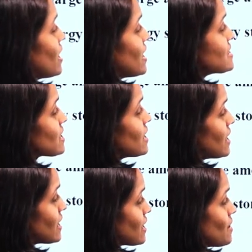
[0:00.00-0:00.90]
as
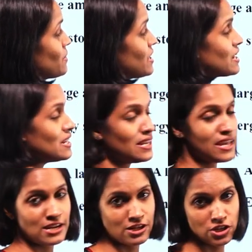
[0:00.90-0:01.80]
chemical
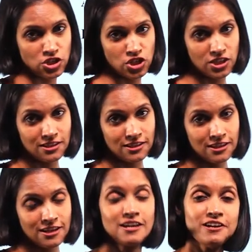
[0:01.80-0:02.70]
energy,
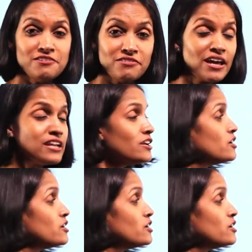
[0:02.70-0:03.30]
right?